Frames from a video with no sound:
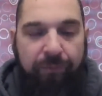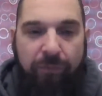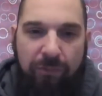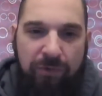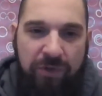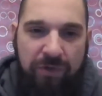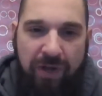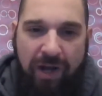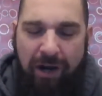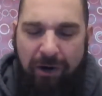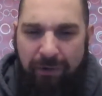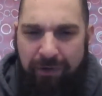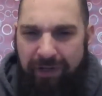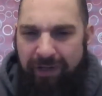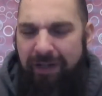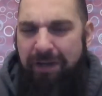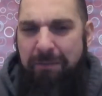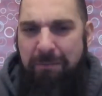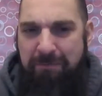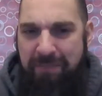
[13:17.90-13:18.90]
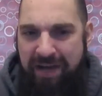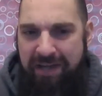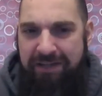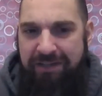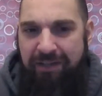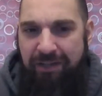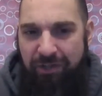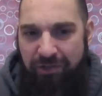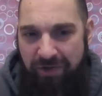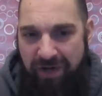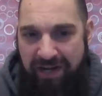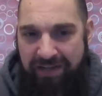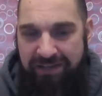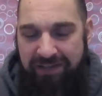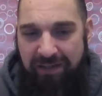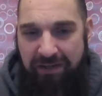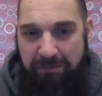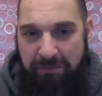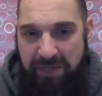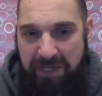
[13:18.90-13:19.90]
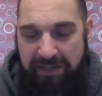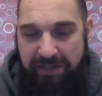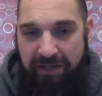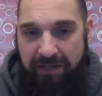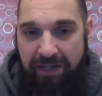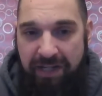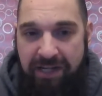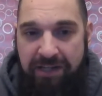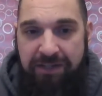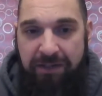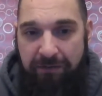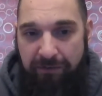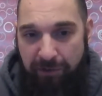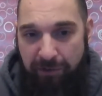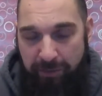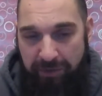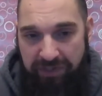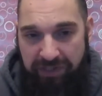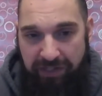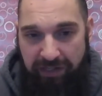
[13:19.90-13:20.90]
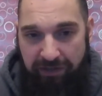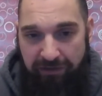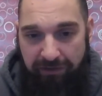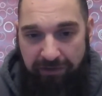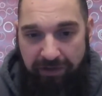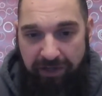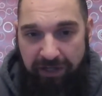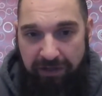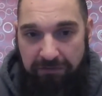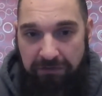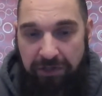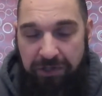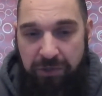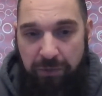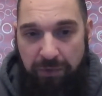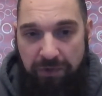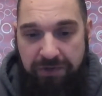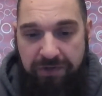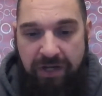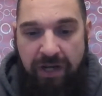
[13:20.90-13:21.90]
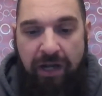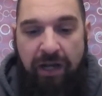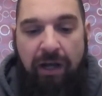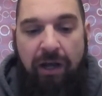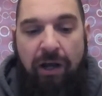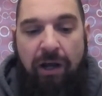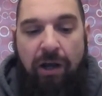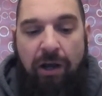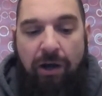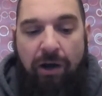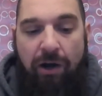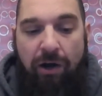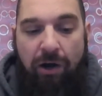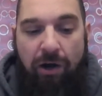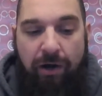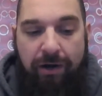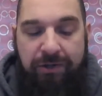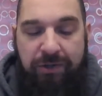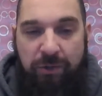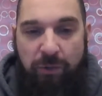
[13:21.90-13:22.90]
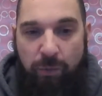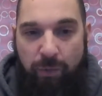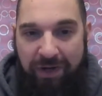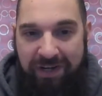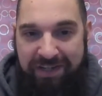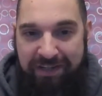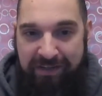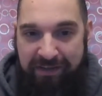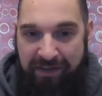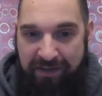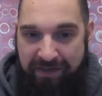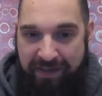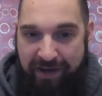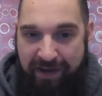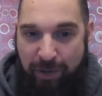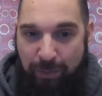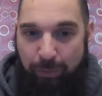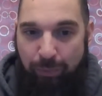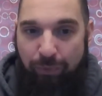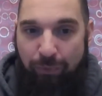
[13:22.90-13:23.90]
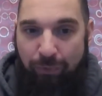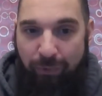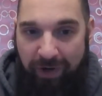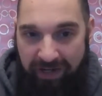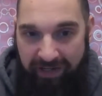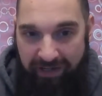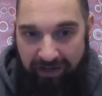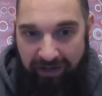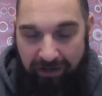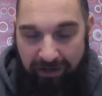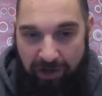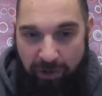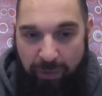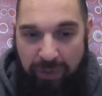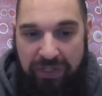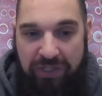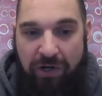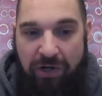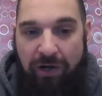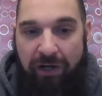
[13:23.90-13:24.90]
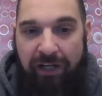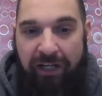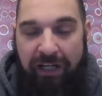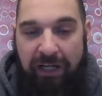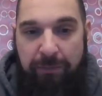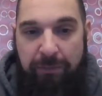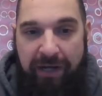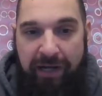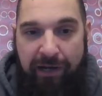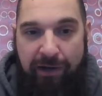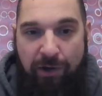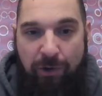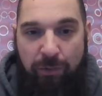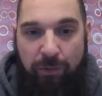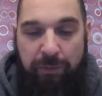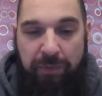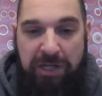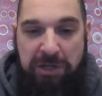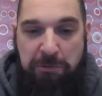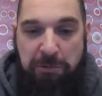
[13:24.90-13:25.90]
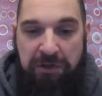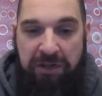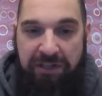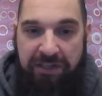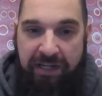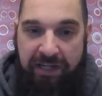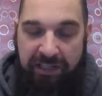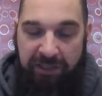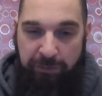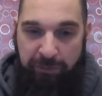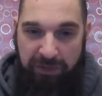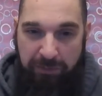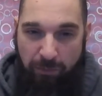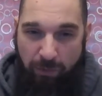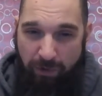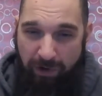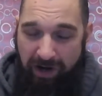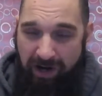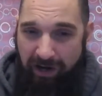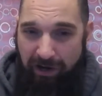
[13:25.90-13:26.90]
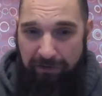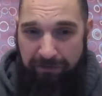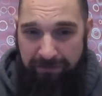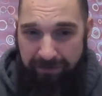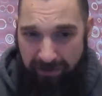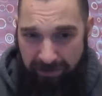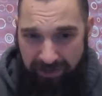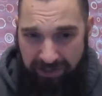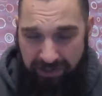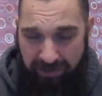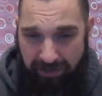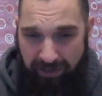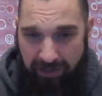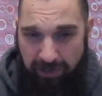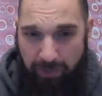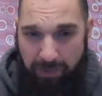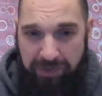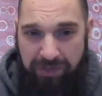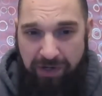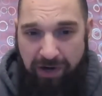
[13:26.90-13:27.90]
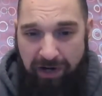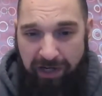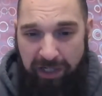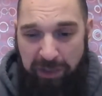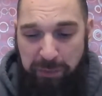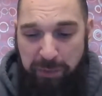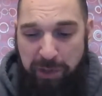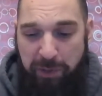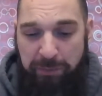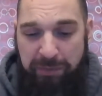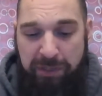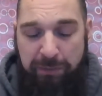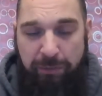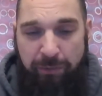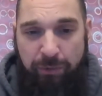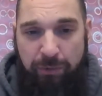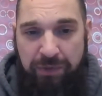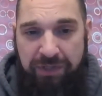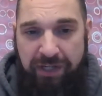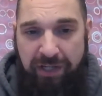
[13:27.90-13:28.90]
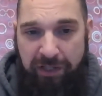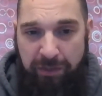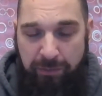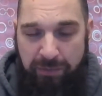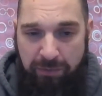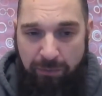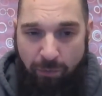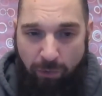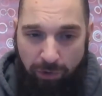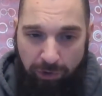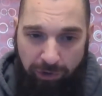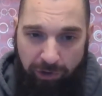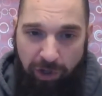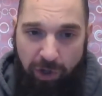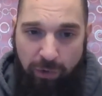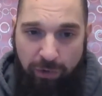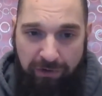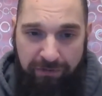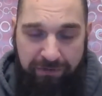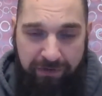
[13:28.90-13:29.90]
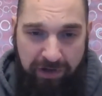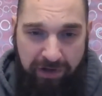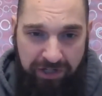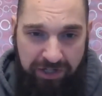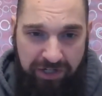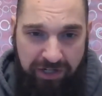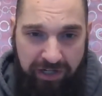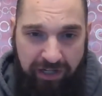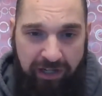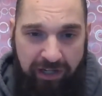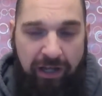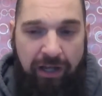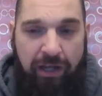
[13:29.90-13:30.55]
So, how are you going to best address and meet the needs of your particular individuals? Also, what is it that they're bringing? Are we talking about people that tend to be more higher functioning? Are we talking about people who tend to be more lower functioning?